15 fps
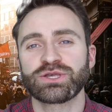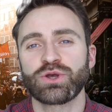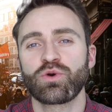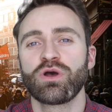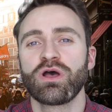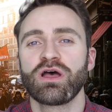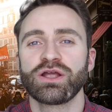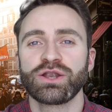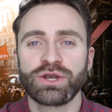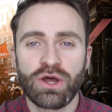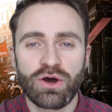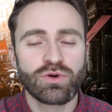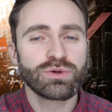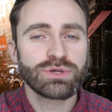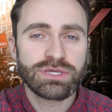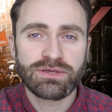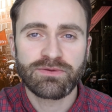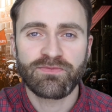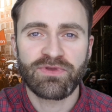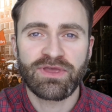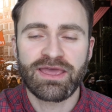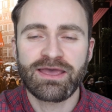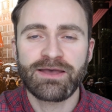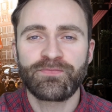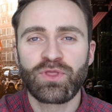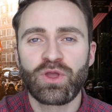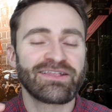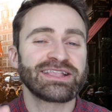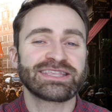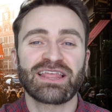So those here,
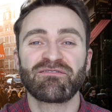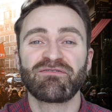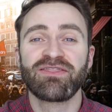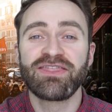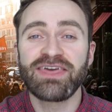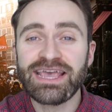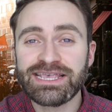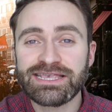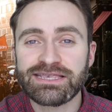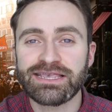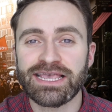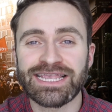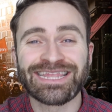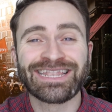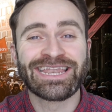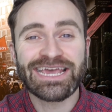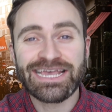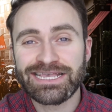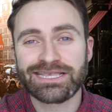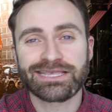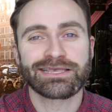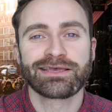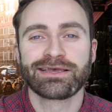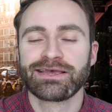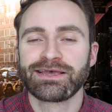instead of this, is this,